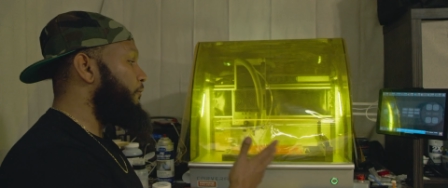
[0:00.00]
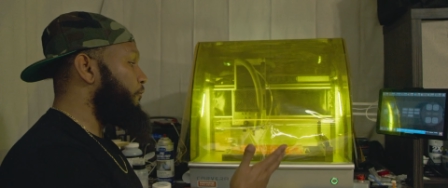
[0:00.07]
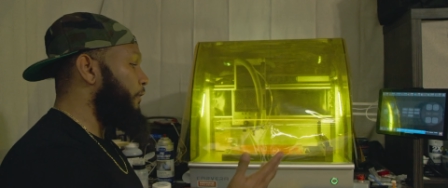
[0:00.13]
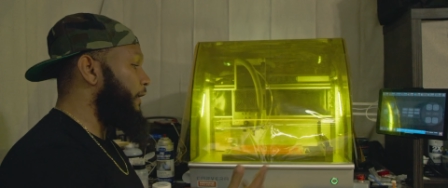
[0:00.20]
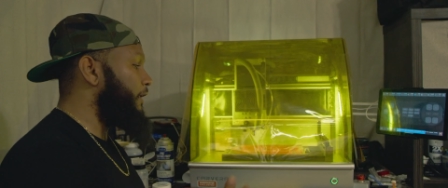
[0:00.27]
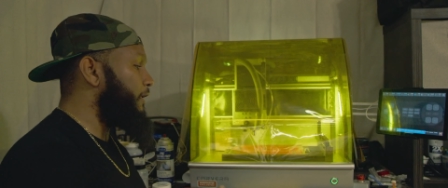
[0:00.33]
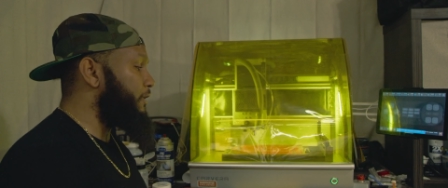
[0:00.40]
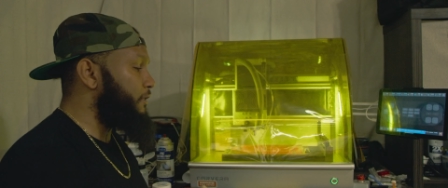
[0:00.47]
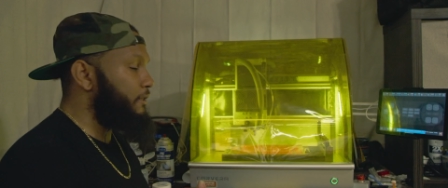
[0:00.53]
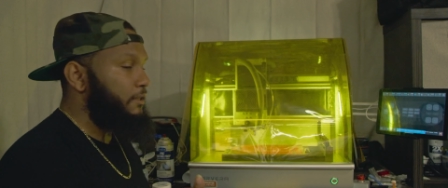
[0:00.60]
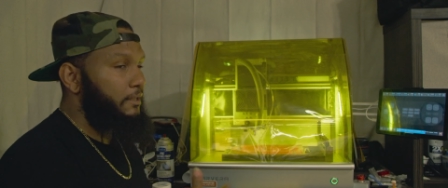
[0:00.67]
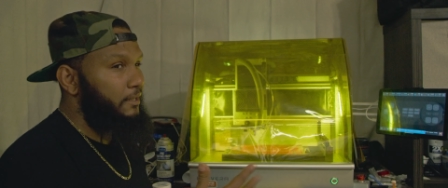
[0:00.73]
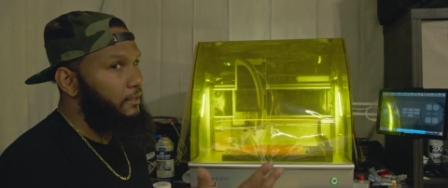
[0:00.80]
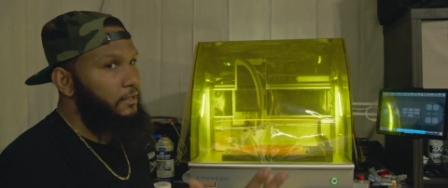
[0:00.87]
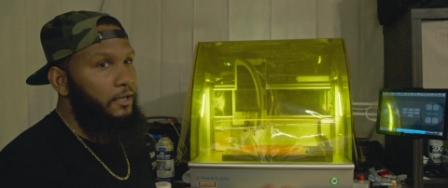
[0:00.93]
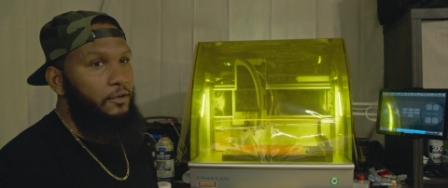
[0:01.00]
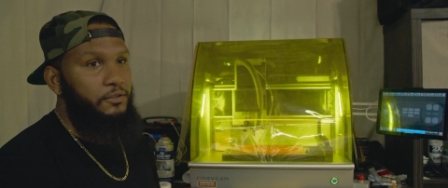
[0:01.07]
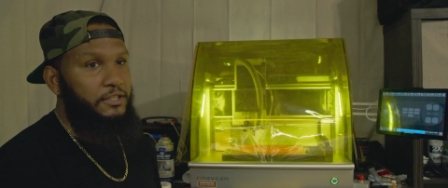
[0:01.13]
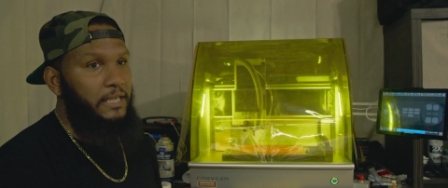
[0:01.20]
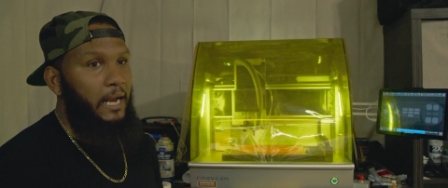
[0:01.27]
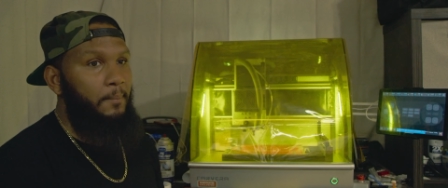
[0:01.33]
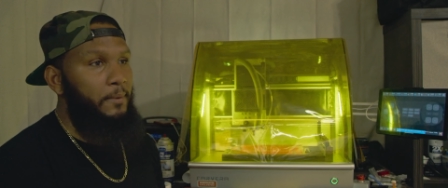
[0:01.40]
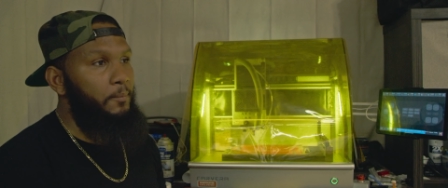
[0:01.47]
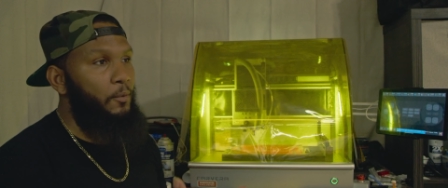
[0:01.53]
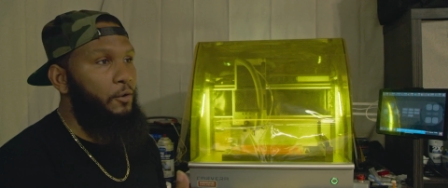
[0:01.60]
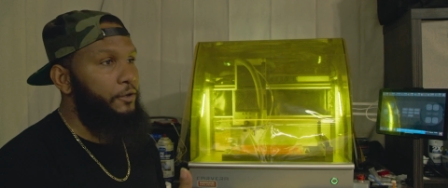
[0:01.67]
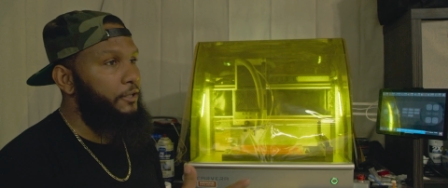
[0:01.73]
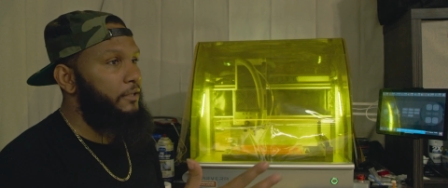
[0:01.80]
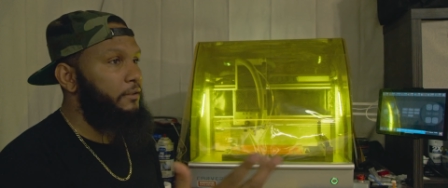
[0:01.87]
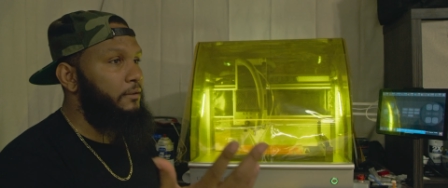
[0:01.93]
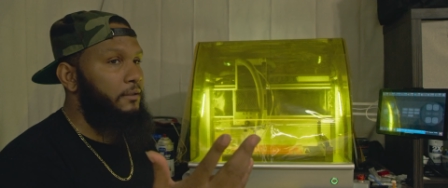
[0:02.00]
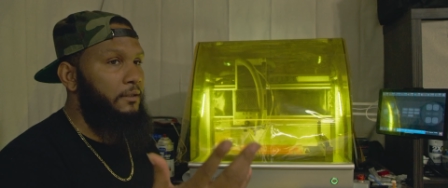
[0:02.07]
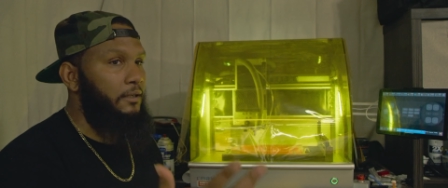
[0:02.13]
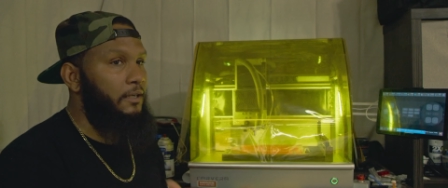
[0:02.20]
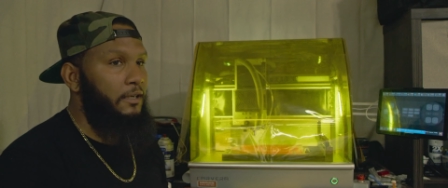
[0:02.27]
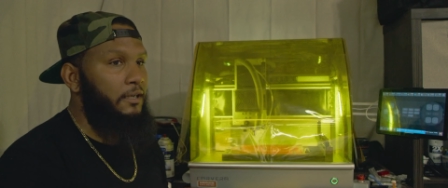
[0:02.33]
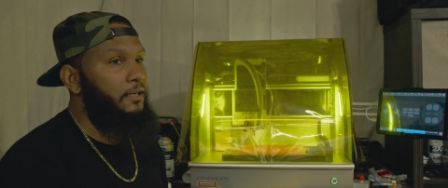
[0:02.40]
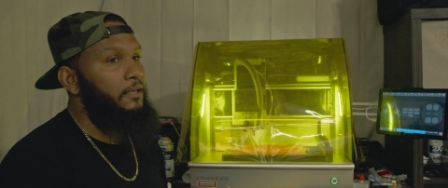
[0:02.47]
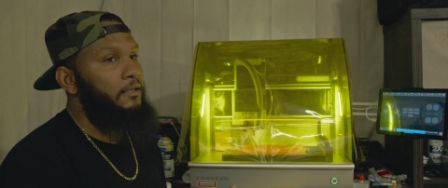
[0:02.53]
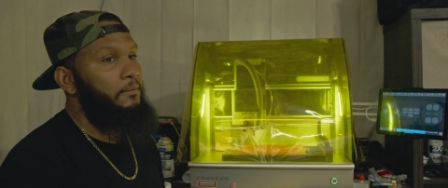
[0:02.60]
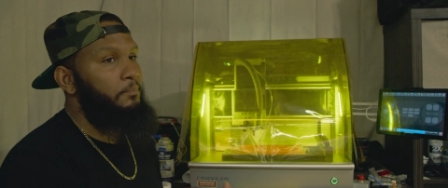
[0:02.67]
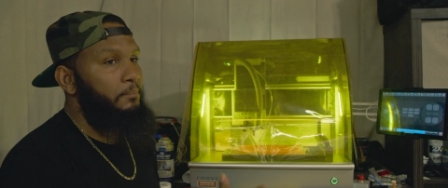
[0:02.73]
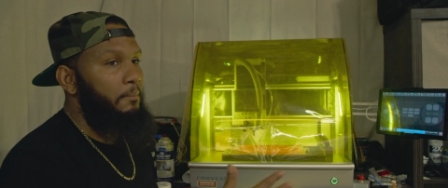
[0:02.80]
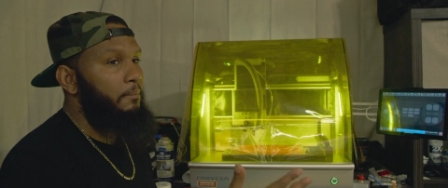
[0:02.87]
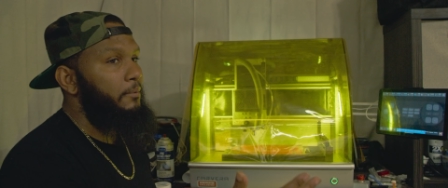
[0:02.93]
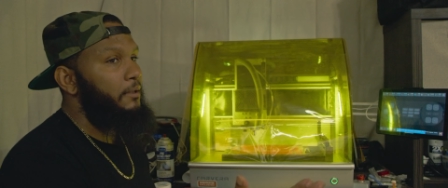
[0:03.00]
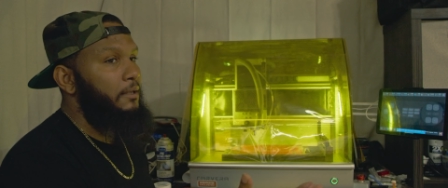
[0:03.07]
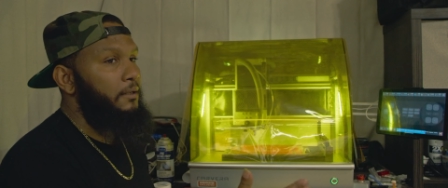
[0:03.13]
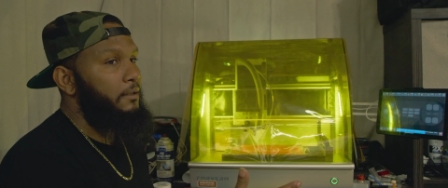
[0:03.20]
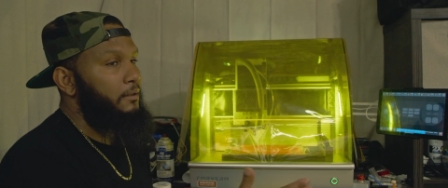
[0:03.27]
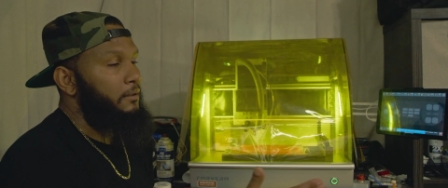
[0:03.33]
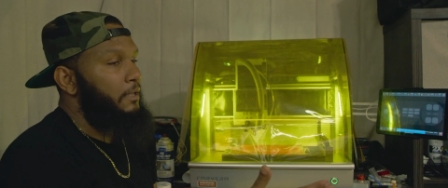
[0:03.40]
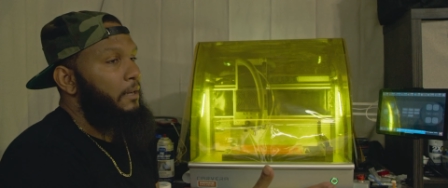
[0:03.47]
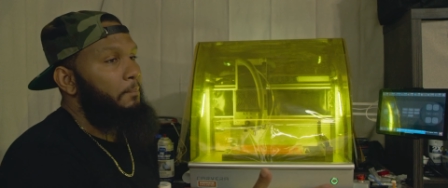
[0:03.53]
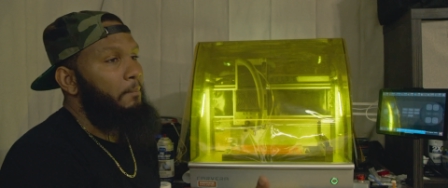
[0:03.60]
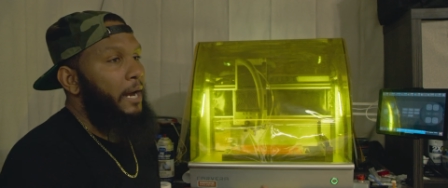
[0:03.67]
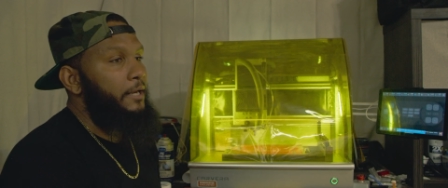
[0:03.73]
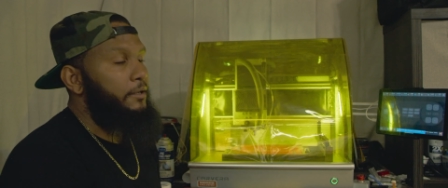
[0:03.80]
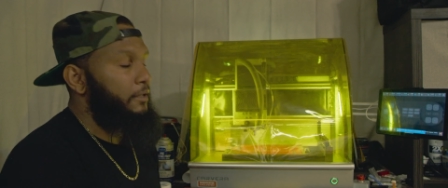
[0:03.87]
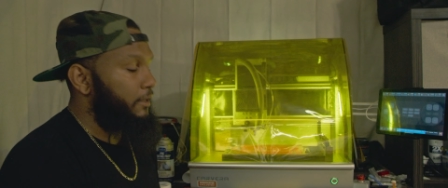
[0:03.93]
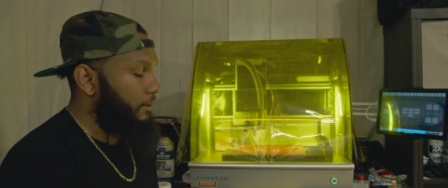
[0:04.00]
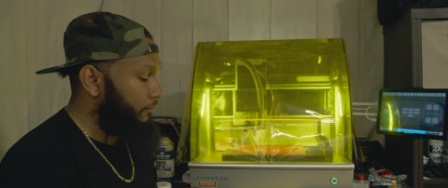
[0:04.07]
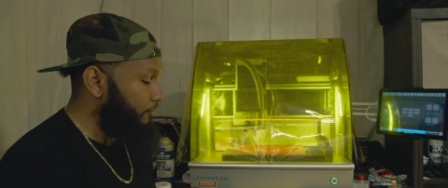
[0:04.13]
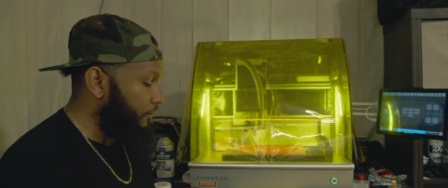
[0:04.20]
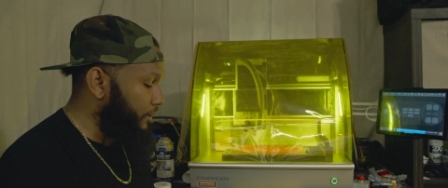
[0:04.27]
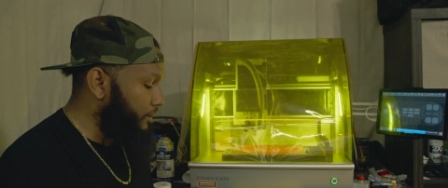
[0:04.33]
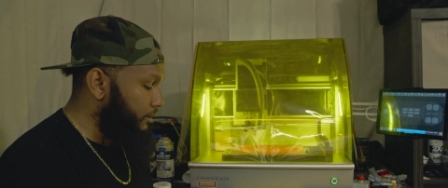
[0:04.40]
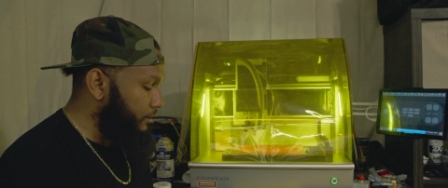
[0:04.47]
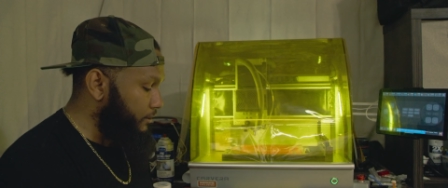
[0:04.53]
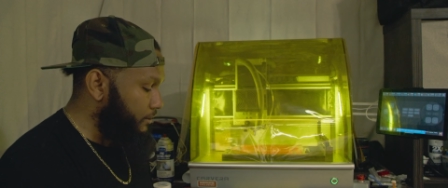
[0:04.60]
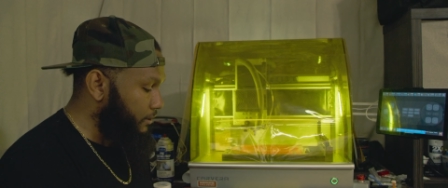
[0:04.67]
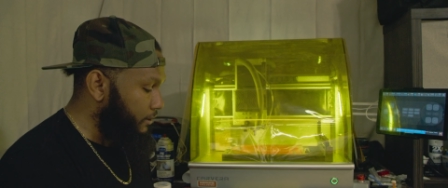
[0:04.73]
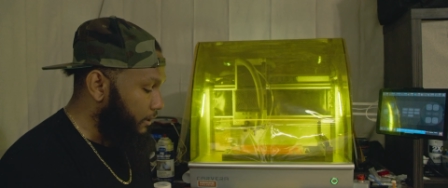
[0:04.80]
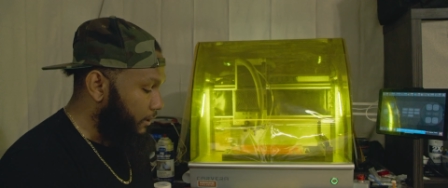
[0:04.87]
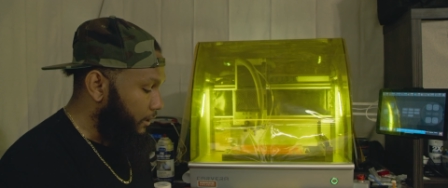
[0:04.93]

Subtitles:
running stopped me more than a minor inconvenience.